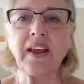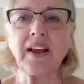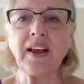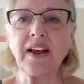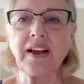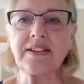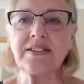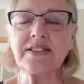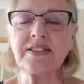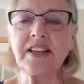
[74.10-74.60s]

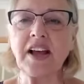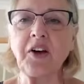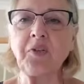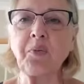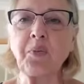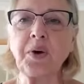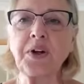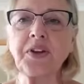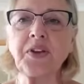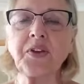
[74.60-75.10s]
In Psalm
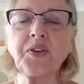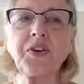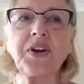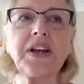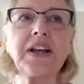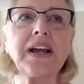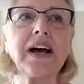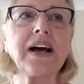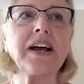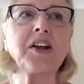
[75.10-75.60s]

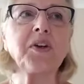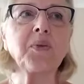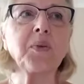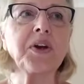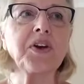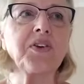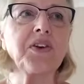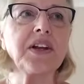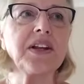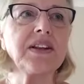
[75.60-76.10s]
139
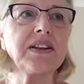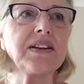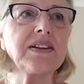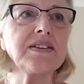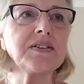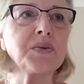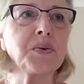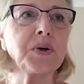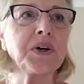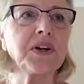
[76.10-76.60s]
we read
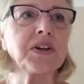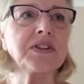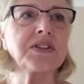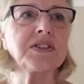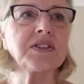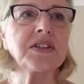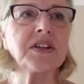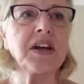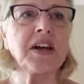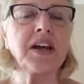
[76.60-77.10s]
these
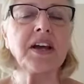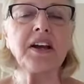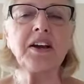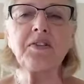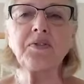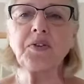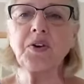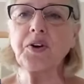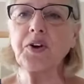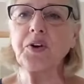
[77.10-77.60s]
words,
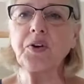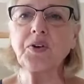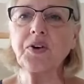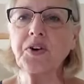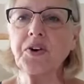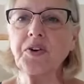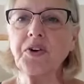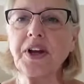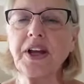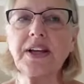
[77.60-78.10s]
"For you
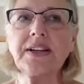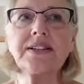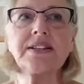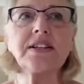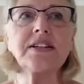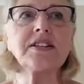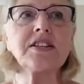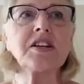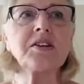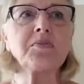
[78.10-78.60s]

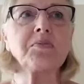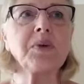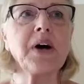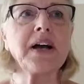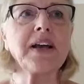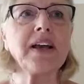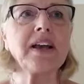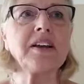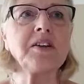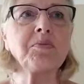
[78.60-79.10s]
created
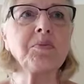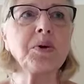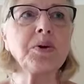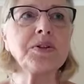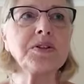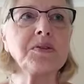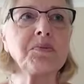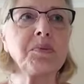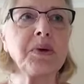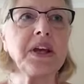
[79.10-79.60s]
my
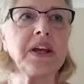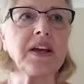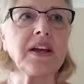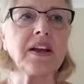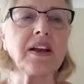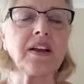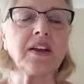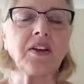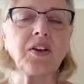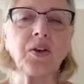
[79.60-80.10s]
inmost
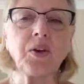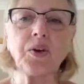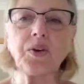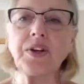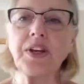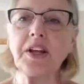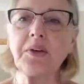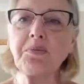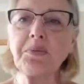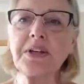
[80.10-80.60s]
being, you
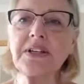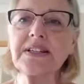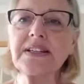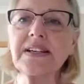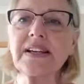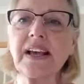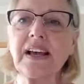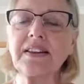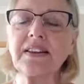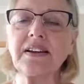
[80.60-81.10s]
knit me
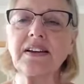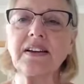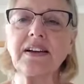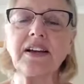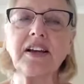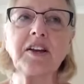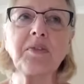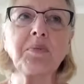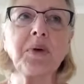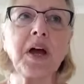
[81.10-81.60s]
together
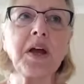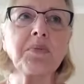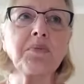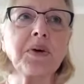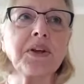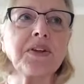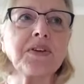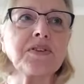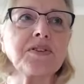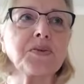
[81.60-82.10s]
in my
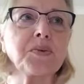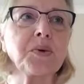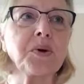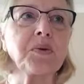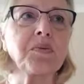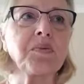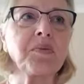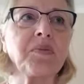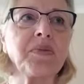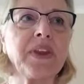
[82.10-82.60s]
mother's
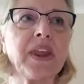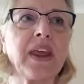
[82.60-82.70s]
womb.